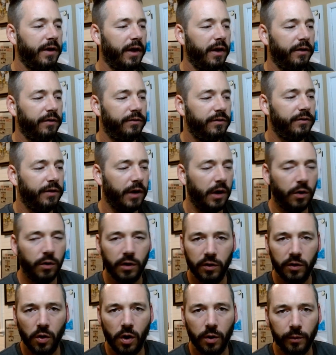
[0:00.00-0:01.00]
as you
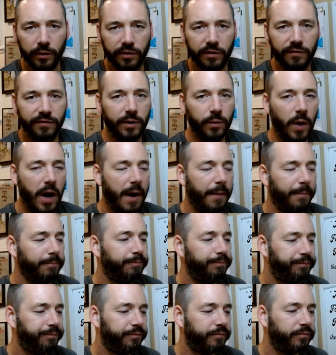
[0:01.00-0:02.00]
know, along with the V WAP.
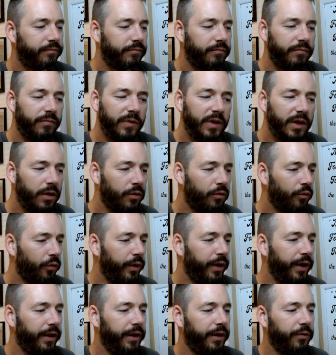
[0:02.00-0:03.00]

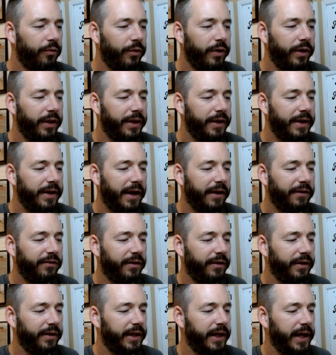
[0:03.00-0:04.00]
Really, really nice
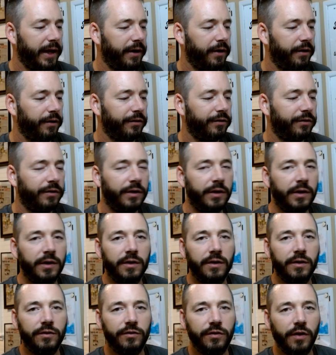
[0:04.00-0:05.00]
indicators.
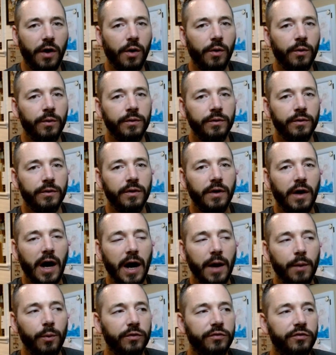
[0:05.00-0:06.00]
So
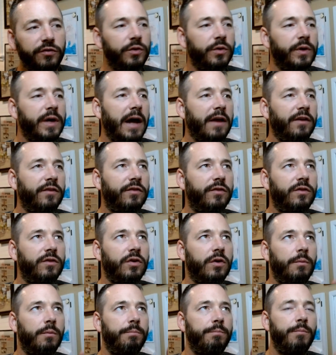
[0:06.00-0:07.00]
I will see you guys
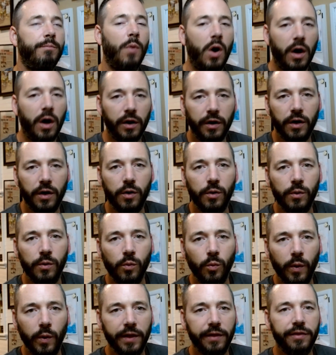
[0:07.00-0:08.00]
tomorrow
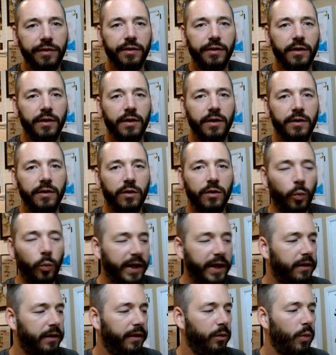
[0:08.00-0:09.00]
with the
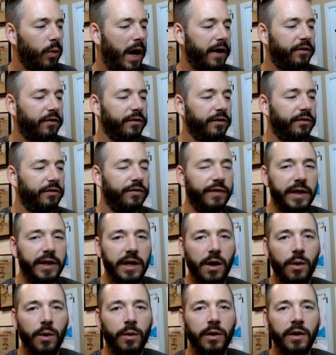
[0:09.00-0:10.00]
weekly watch list
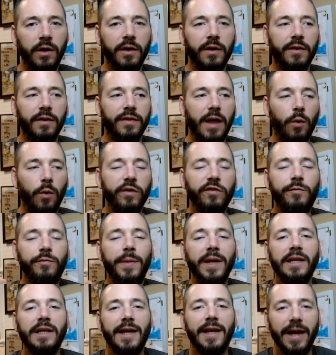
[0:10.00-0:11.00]
video that we've
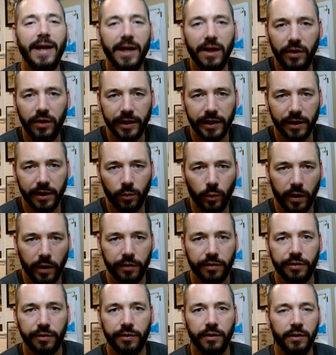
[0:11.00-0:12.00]
been killing it
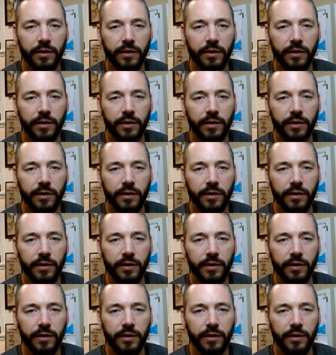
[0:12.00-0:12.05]
with.